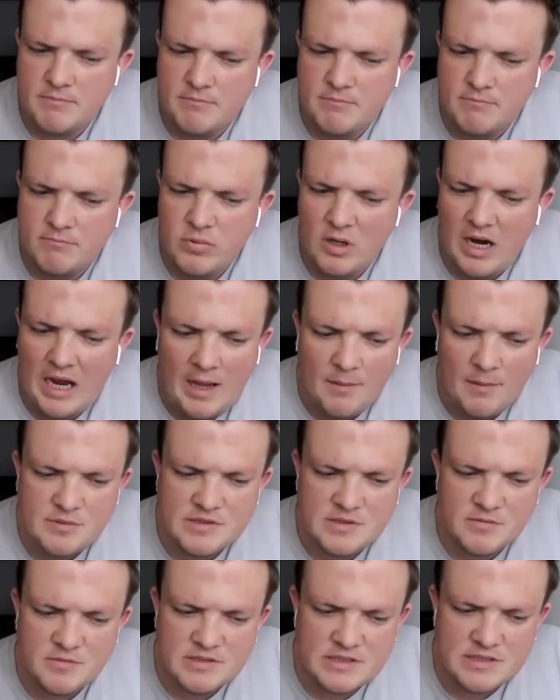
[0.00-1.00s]
Perhaps
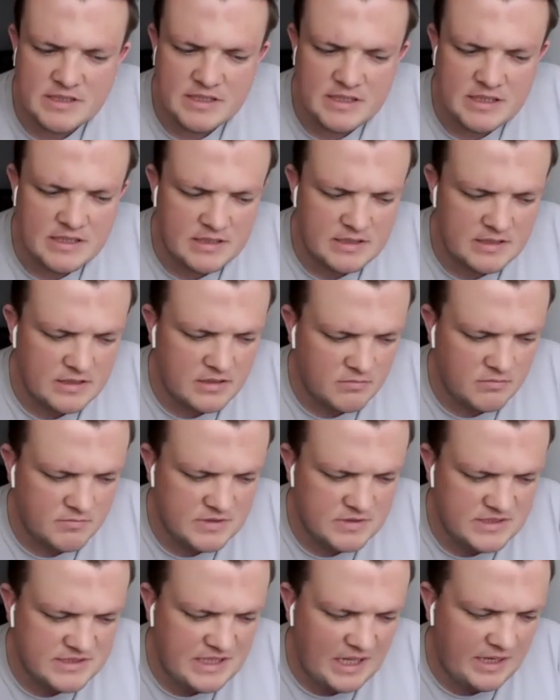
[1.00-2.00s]
there was a, you know,
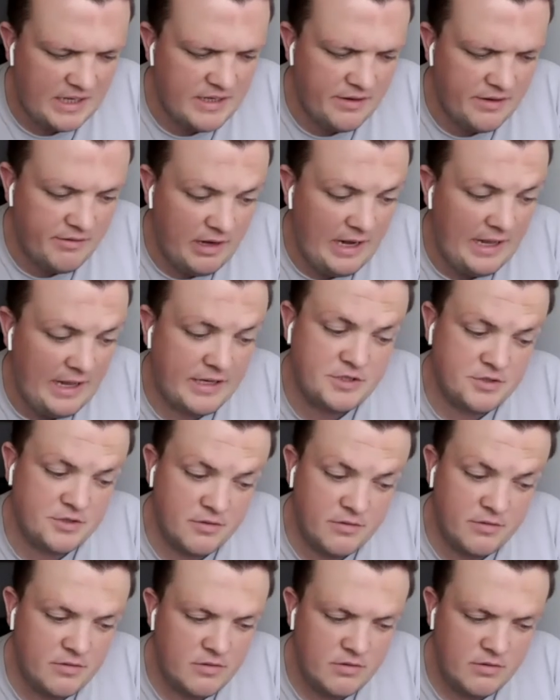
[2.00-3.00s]
standout
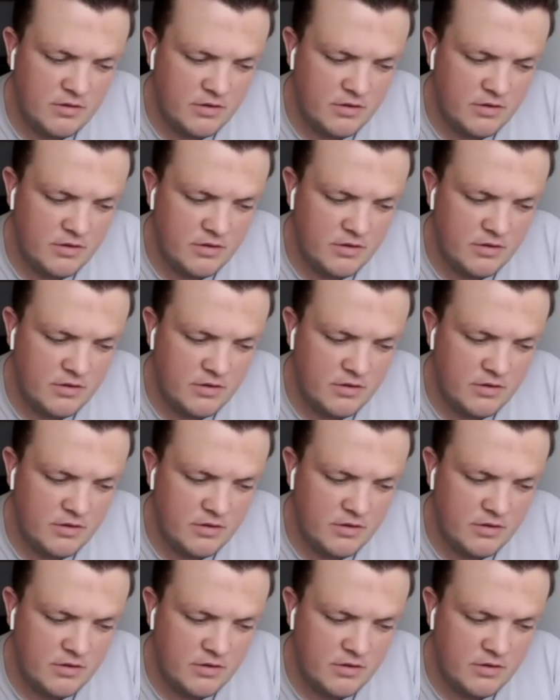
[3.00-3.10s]
lecture.